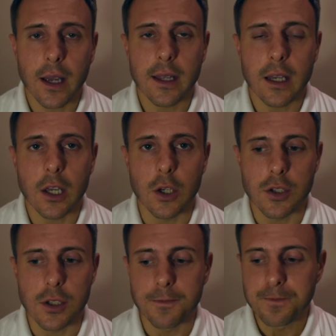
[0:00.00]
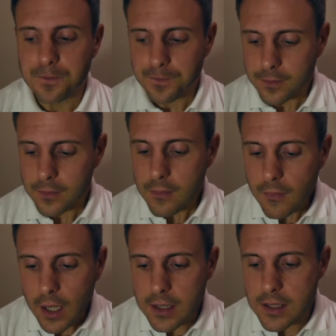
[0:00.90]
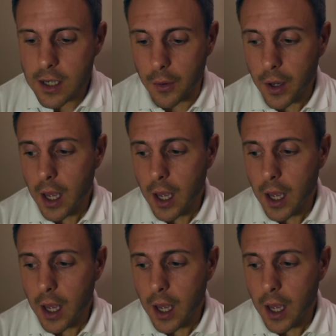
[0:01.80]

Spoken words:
I think I could do. So